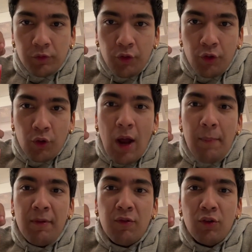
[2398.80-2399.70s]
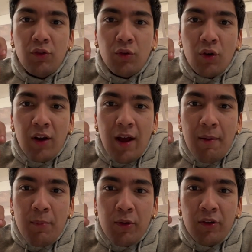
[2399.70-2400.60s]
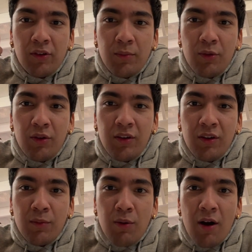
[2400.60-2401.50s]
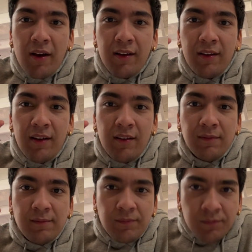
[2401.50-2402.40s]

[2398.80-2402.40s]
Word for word: Use your crappy phone to go live and put us on mute in your pocket, then